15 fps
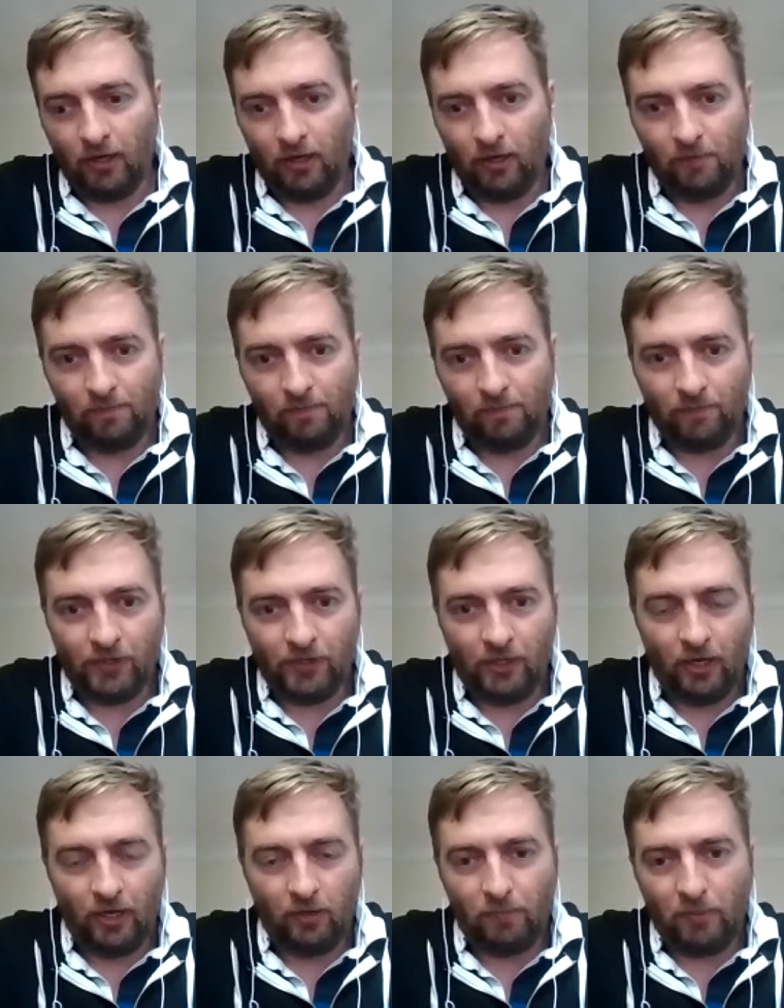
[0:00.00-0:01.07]
um, you
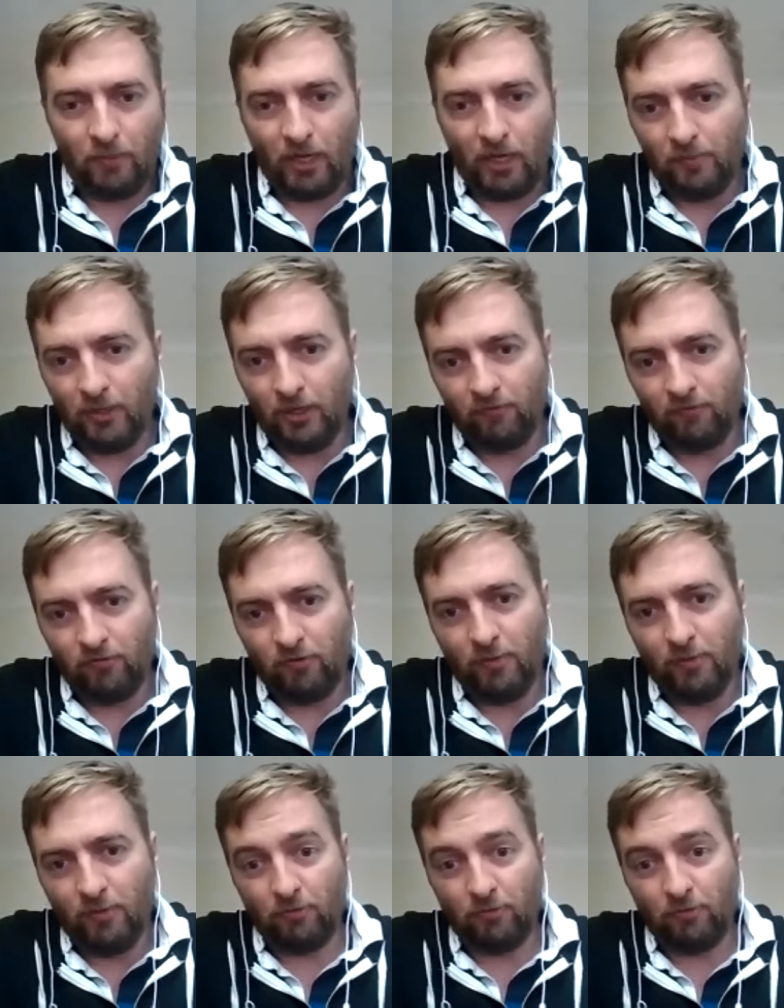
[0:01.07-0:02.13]
know payment
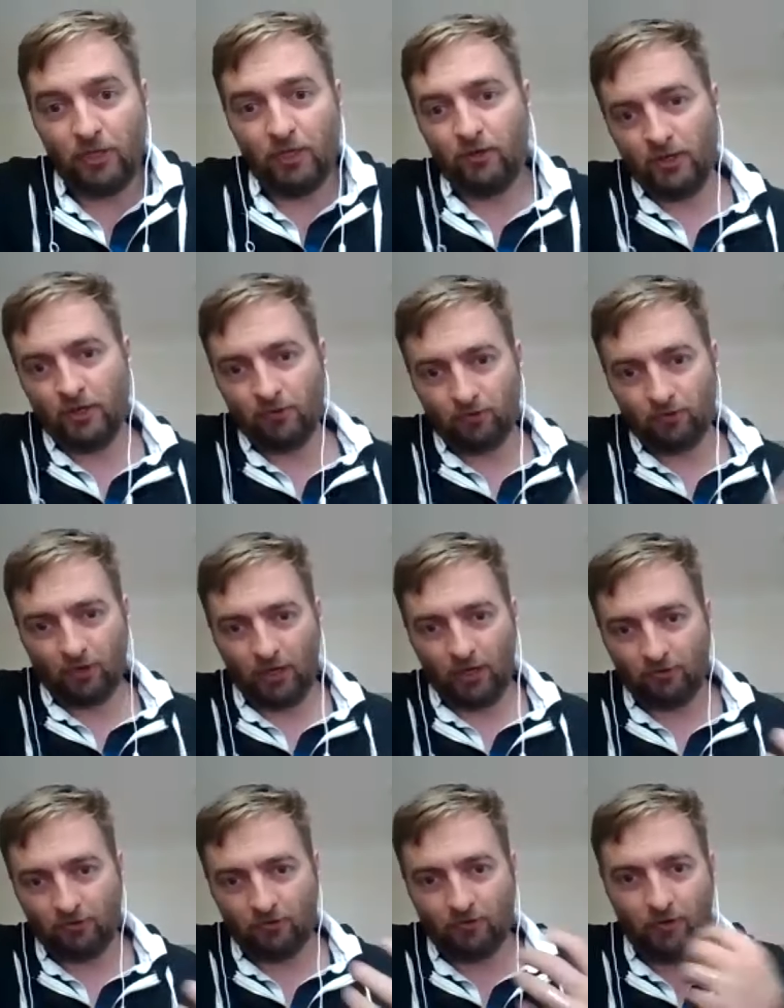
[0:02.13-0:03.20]
information we hold it as
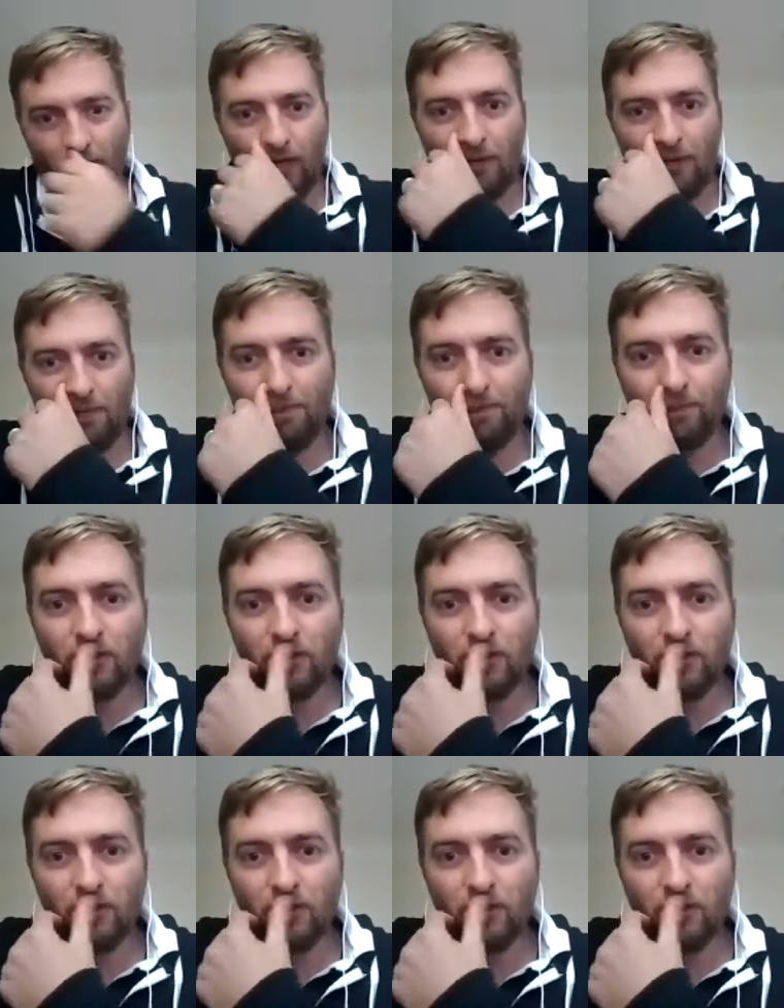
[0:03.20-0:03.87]
cash um,